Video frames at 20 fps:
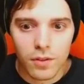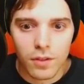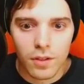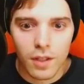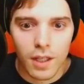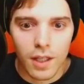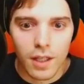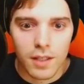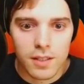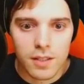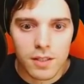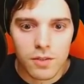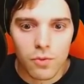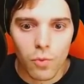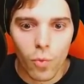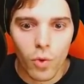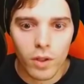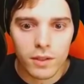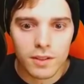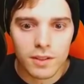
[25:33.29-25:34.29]
He has
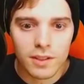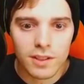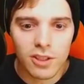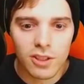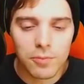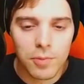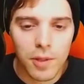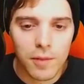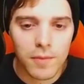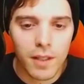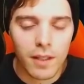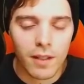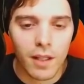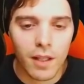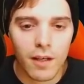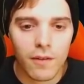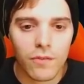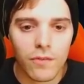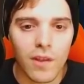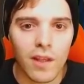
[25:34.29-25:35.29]
1 scoop up net
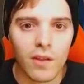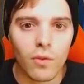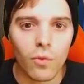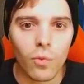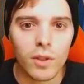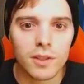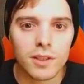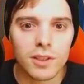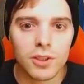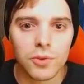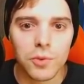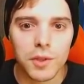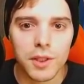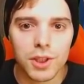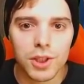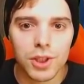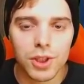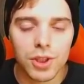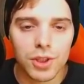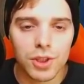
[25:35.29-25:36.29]
left and 1
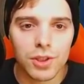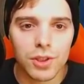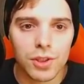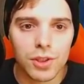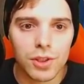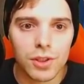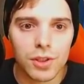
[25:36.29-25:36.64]
switch.